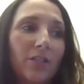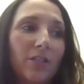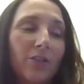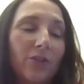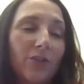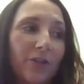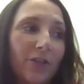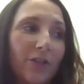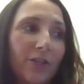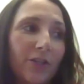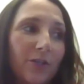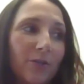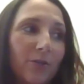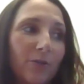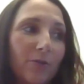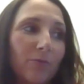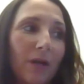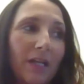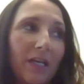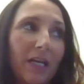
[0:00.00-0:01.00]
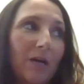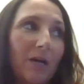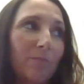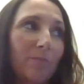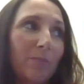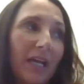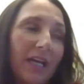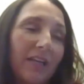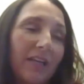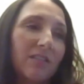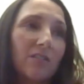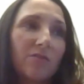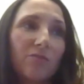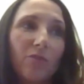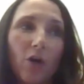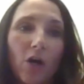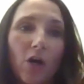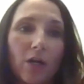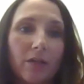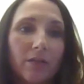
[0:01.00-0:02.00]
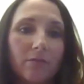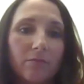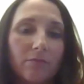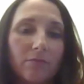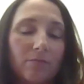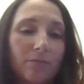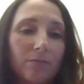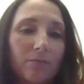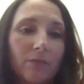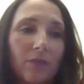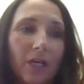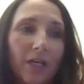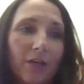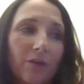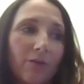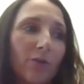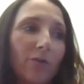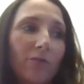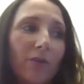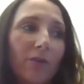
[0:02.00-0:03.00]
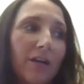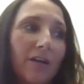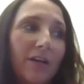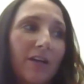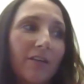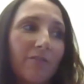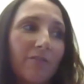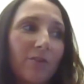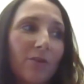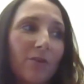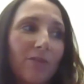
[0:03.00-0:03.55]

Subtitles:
you're running up against fraud. I don't know, Eric, if